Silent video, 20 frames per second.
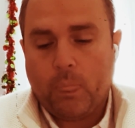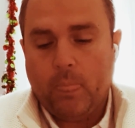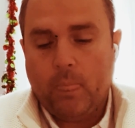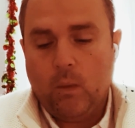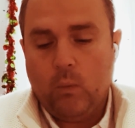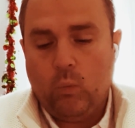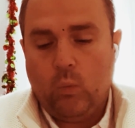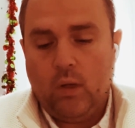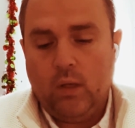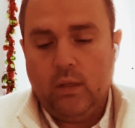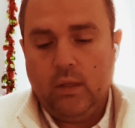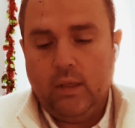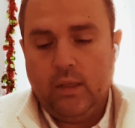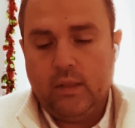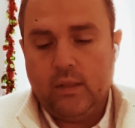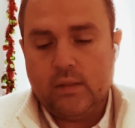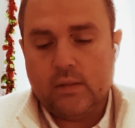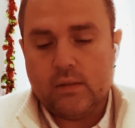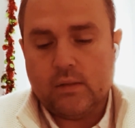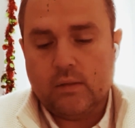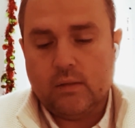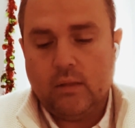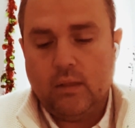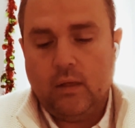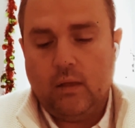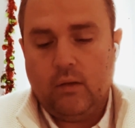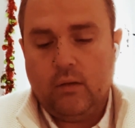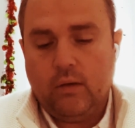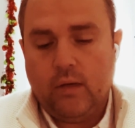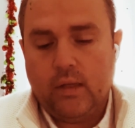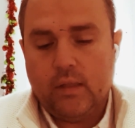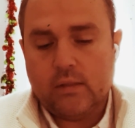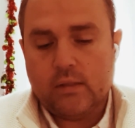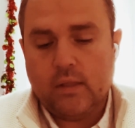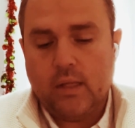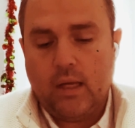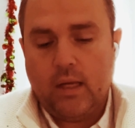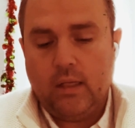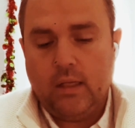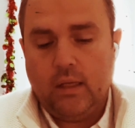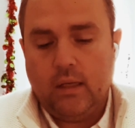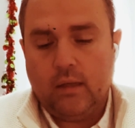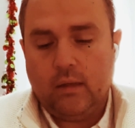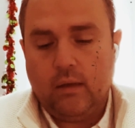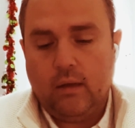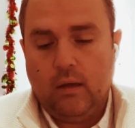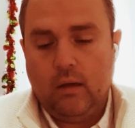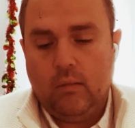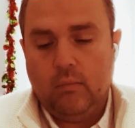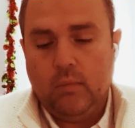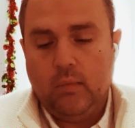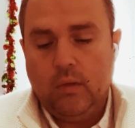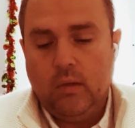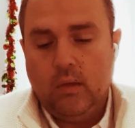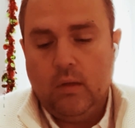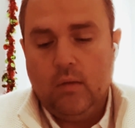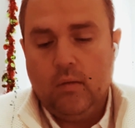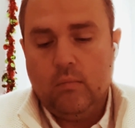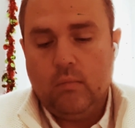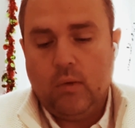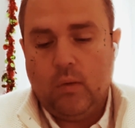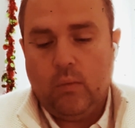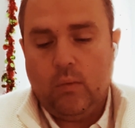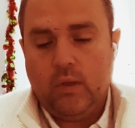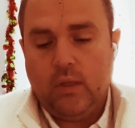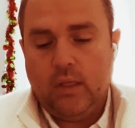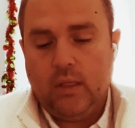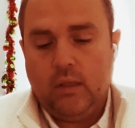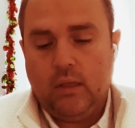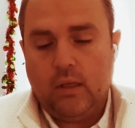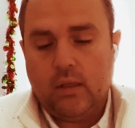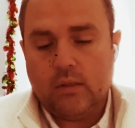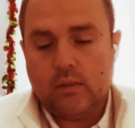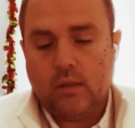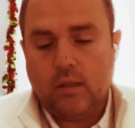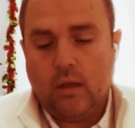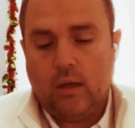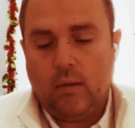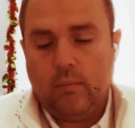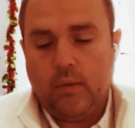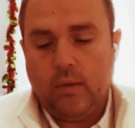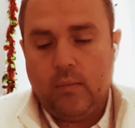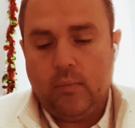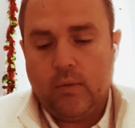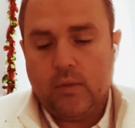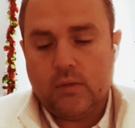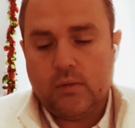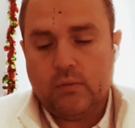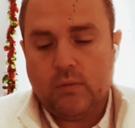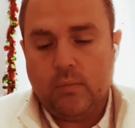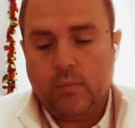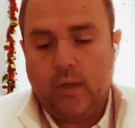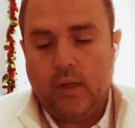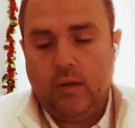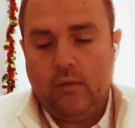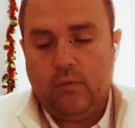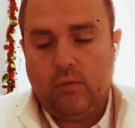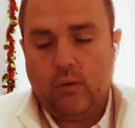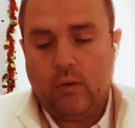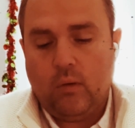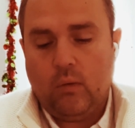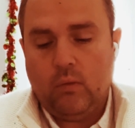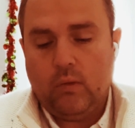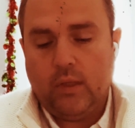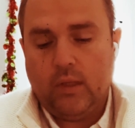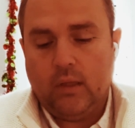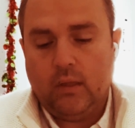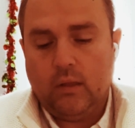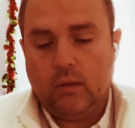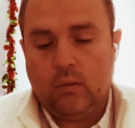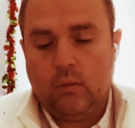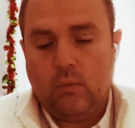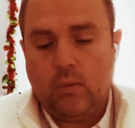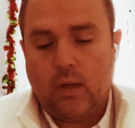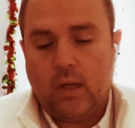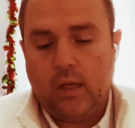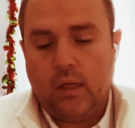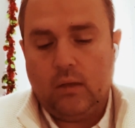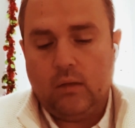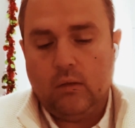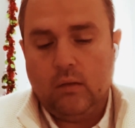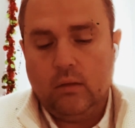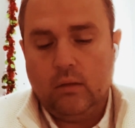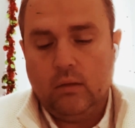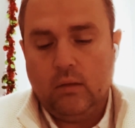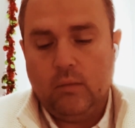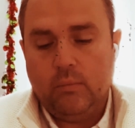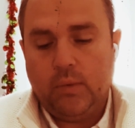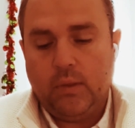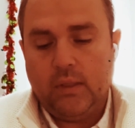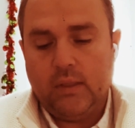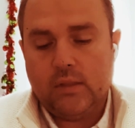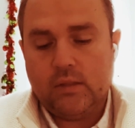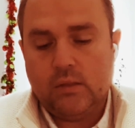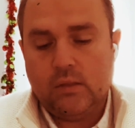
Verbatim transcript: one is, the other has not yet come. But when he does come, he must remain for only a little while. The beast